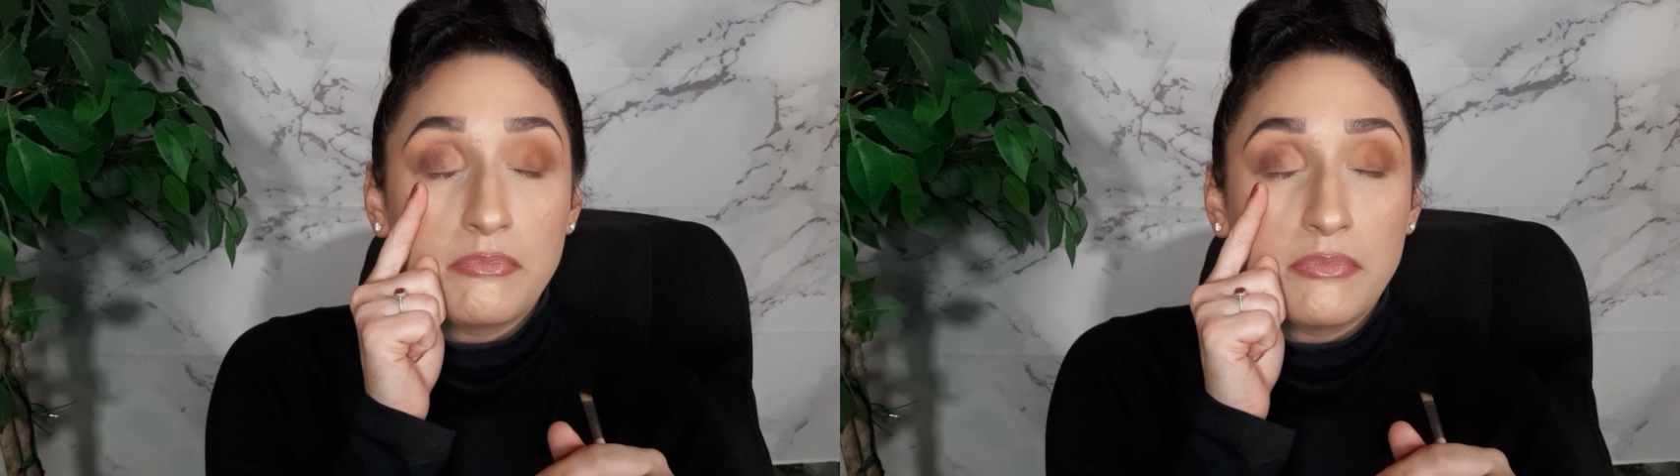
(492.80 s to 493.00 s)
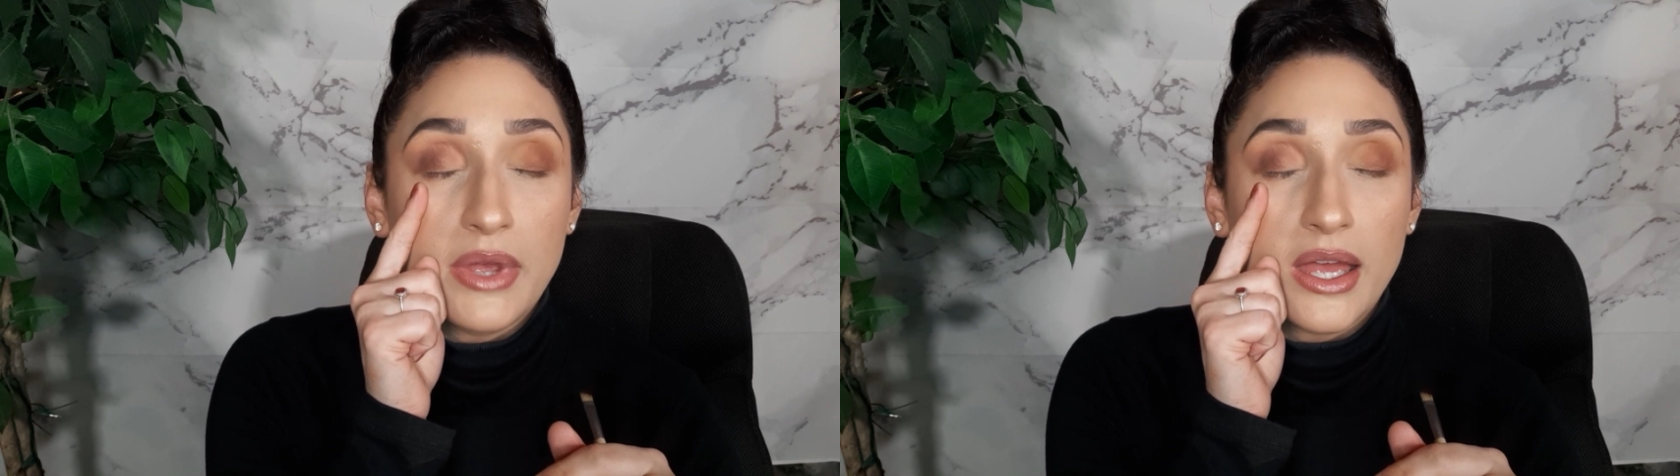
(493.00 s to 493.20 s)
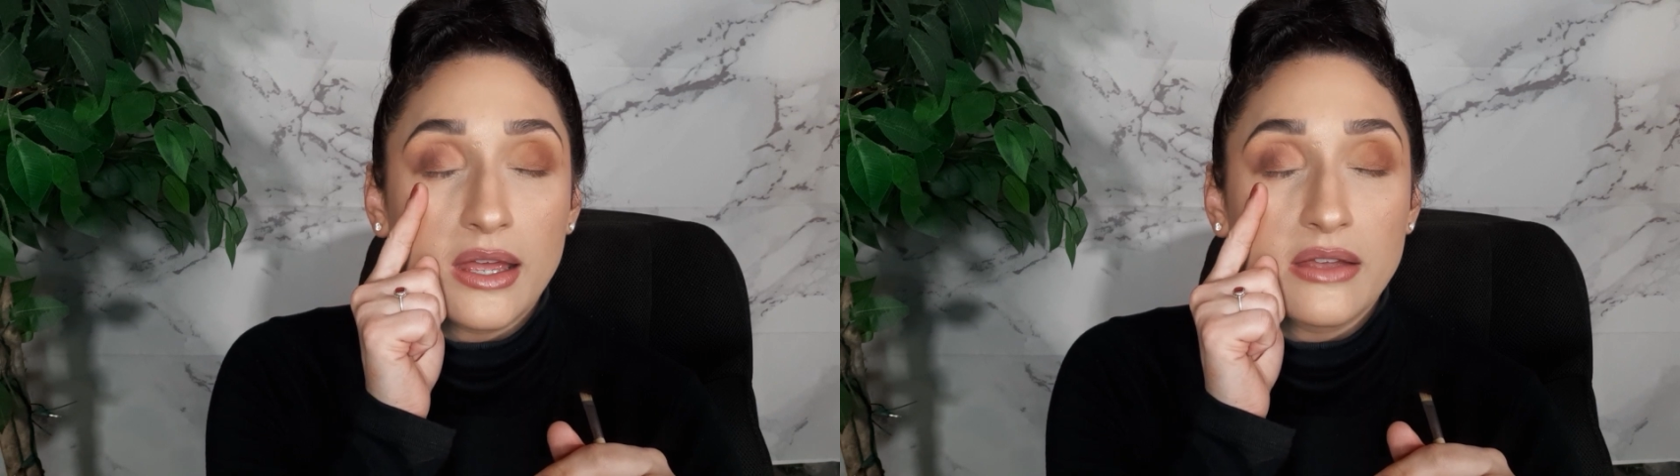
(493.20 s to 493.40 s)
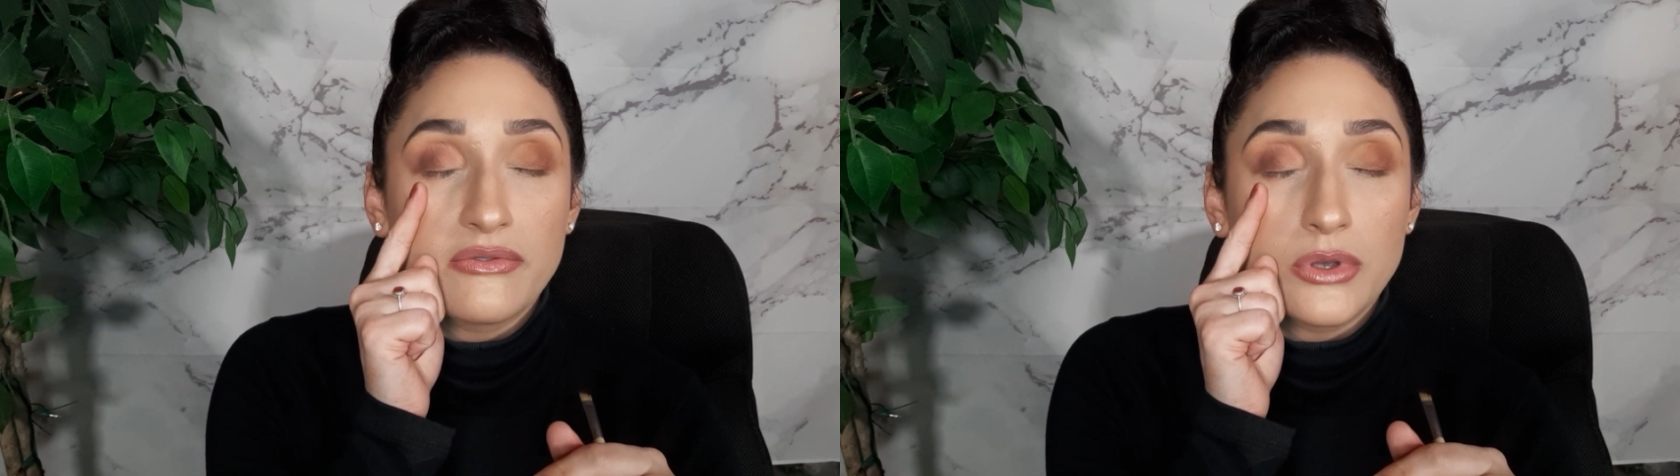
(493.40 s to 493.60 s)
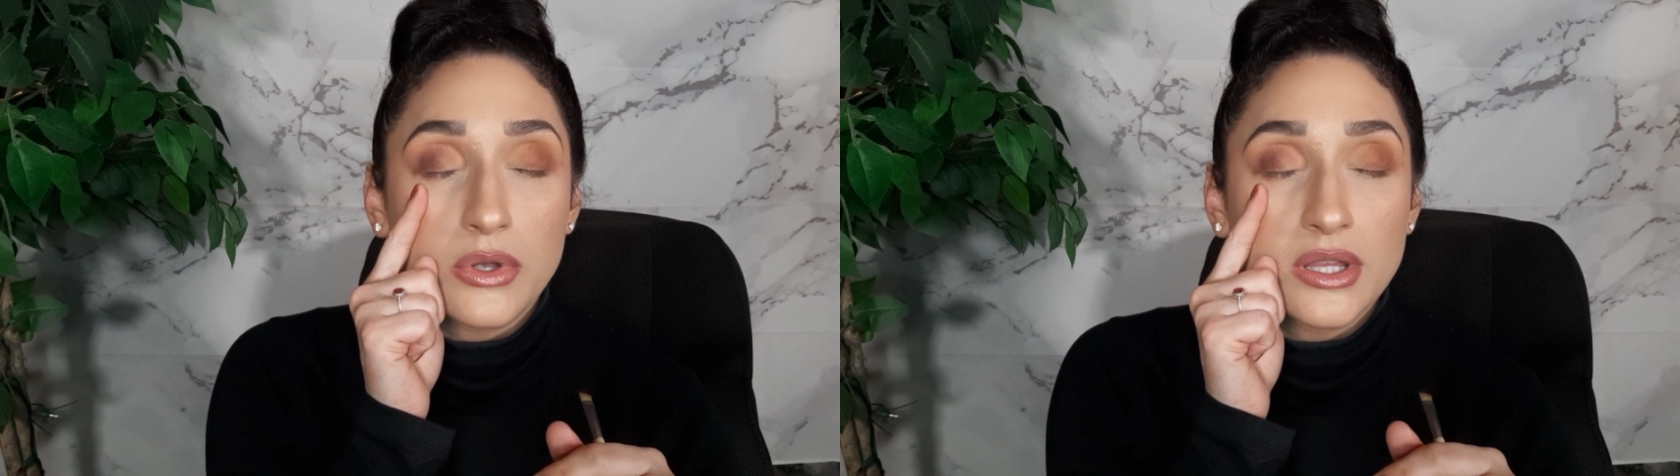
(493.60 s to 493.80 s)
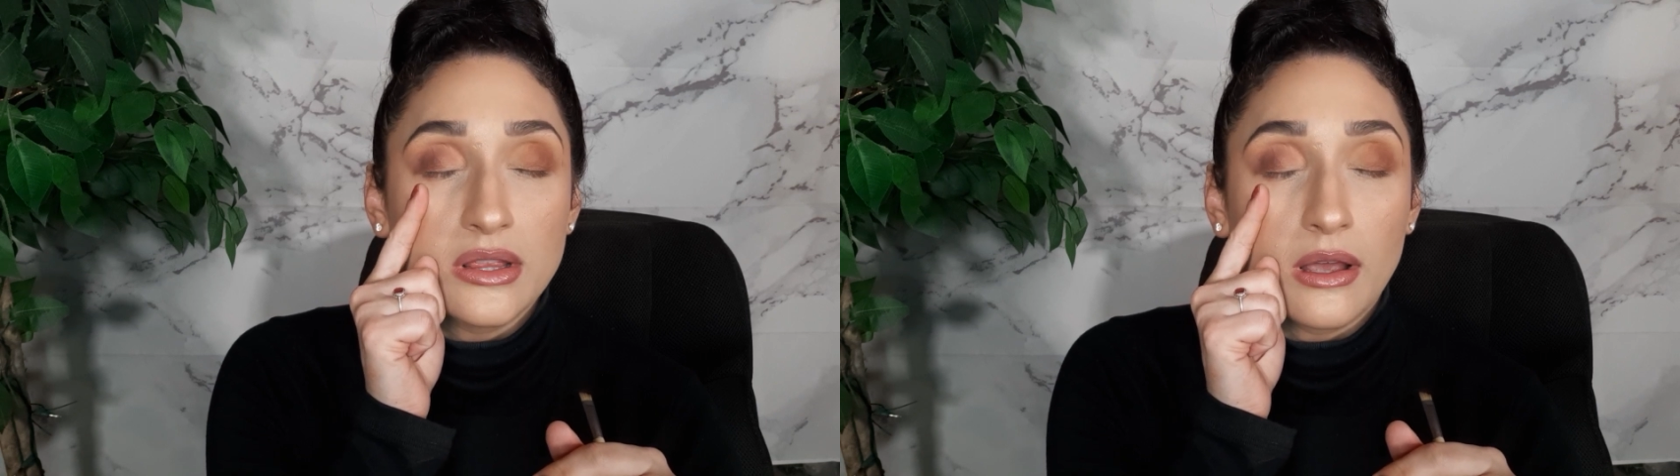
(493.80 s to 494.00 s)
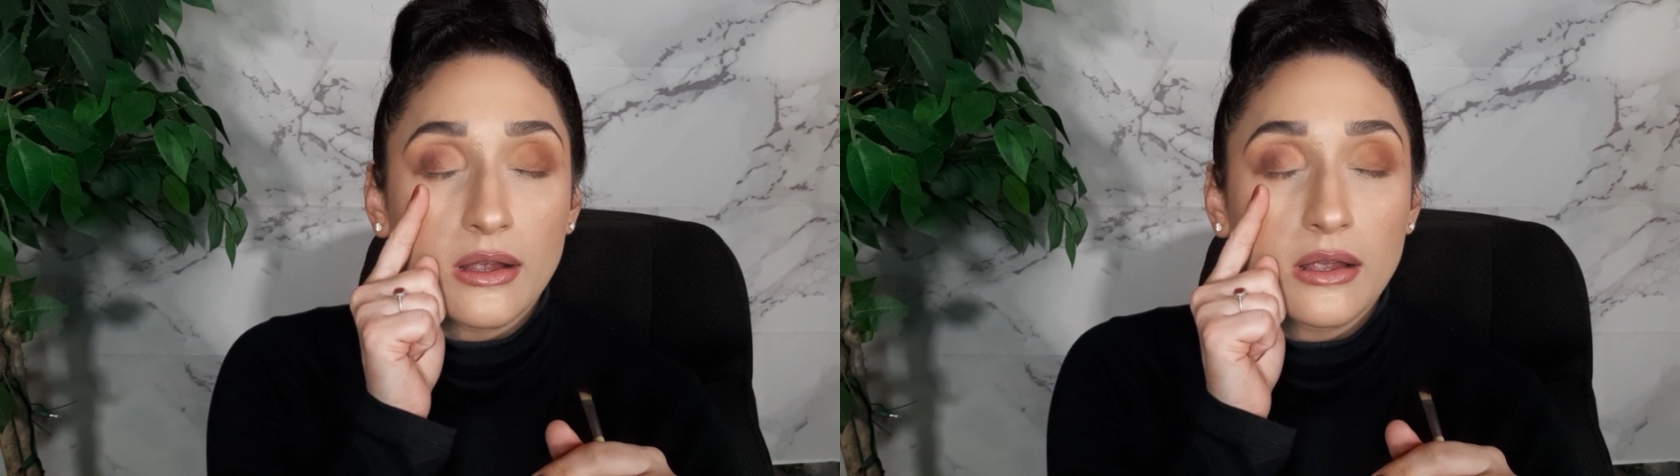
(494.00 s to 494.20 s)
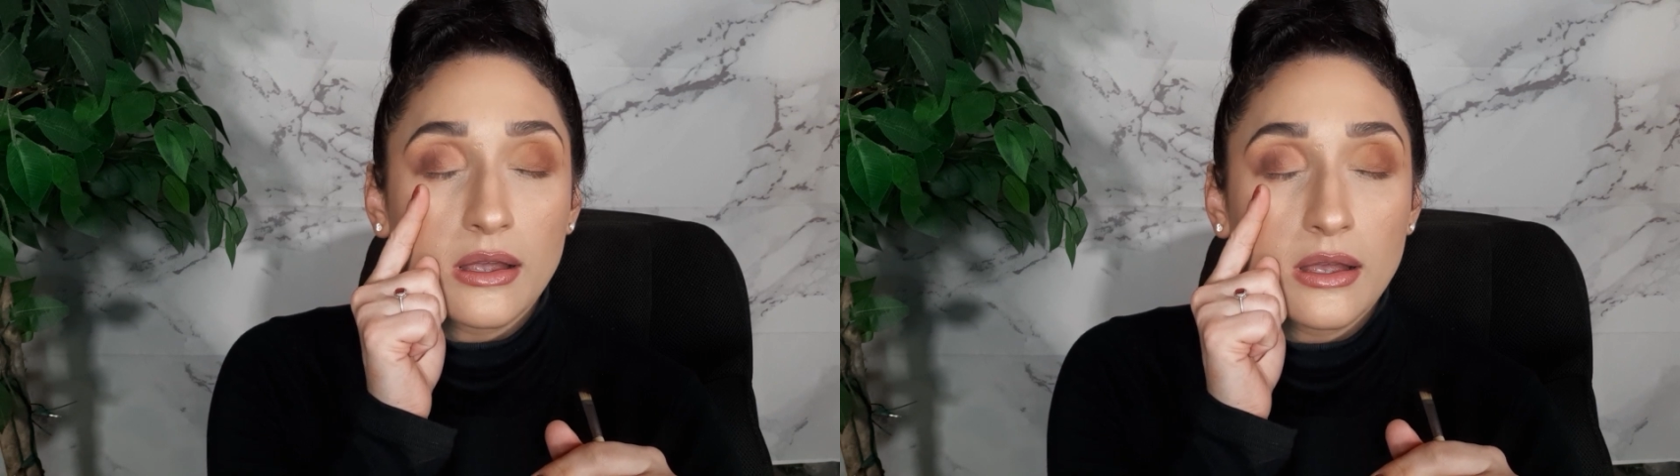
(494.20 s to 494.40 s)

bit, if you can look.